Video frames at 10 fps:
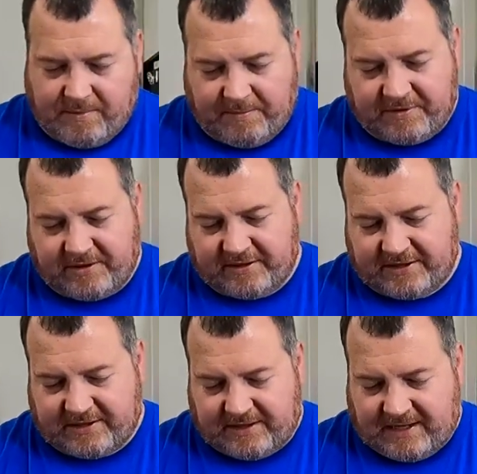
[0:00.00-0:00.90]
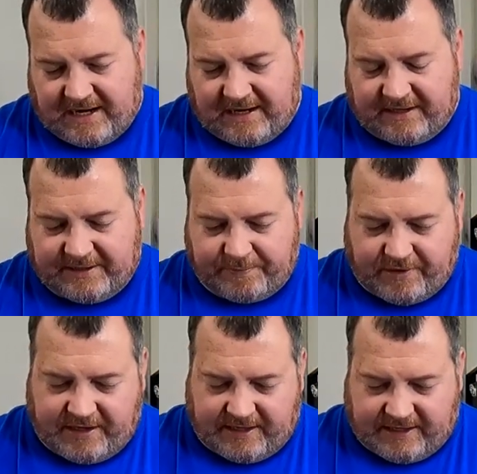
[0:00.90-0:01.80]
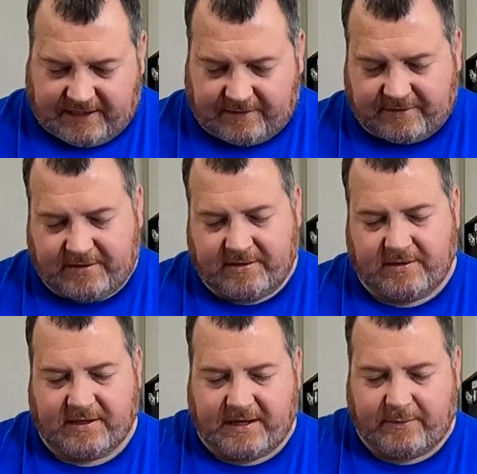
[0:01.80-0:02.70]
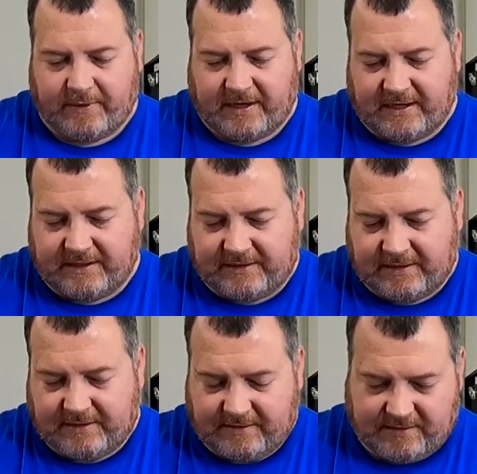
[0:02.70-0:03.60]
But I'm just going to slightly spread it out lengthwise